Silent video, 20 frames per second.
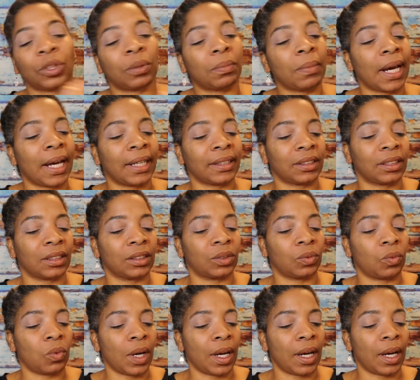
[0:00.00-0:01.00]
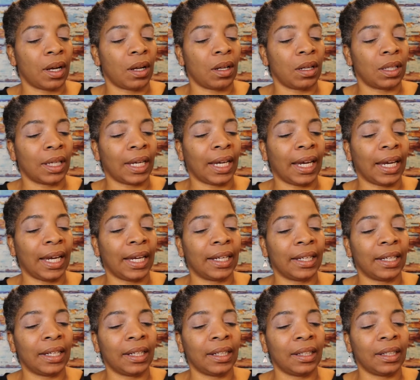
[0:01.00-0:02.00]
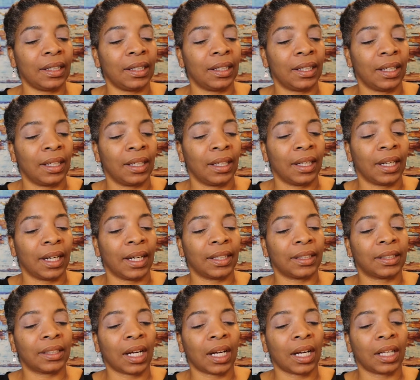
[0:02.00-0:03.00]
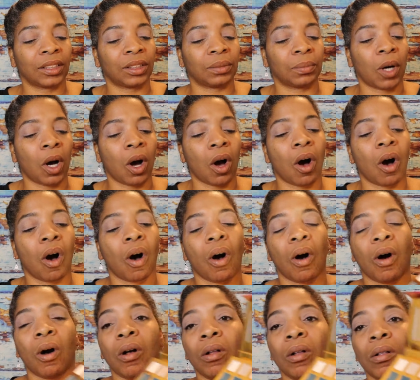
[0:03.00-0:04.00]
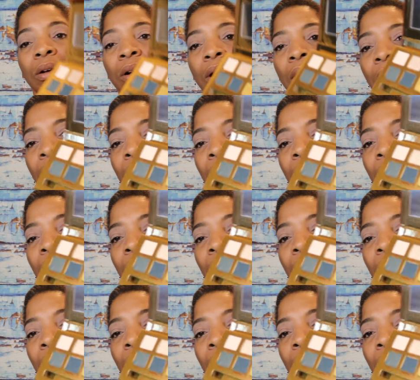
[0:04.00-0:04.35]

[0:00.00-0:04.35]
are mattes as well. Henna and Taj Mahal are